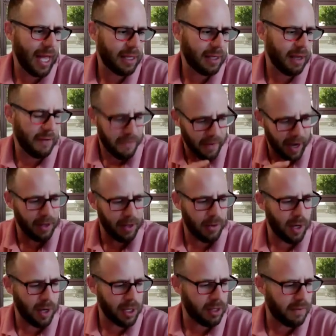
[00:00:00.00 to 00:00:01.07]
final
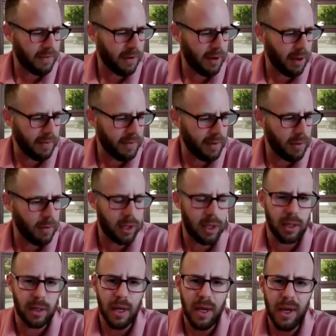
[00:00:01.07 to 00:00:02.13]
question for all of you, which
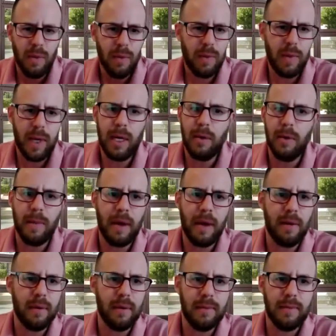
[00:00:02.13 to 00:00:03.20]
is, what do we do about
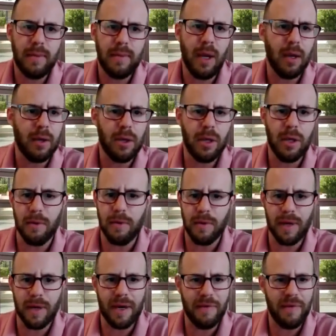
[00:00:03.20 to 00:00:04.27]
young children
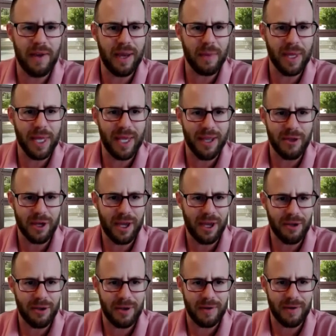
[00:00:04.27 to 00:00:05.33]
and family
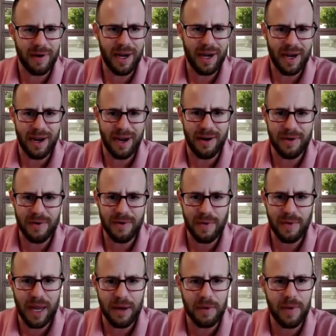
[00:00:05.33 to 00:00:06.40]
education right now?
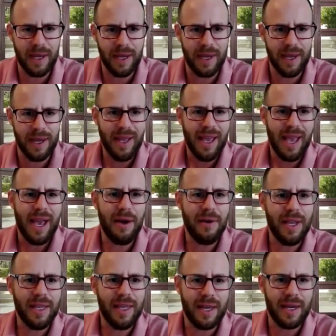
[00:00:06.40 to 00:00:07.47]
How
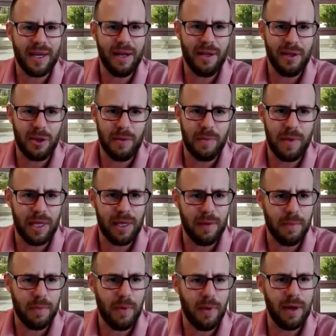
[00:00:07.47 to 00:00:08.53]
can technology be
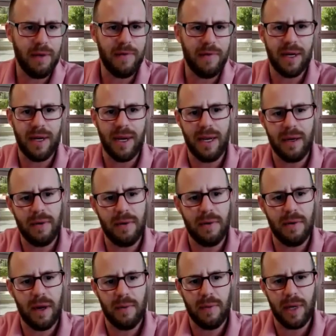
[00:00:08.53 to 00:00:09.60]
supportive, and
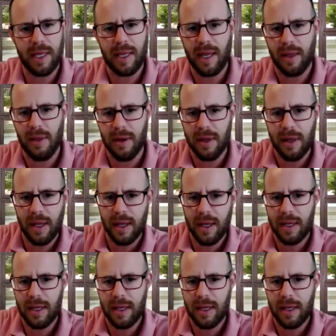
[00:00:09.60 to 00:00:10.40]
what does that look like?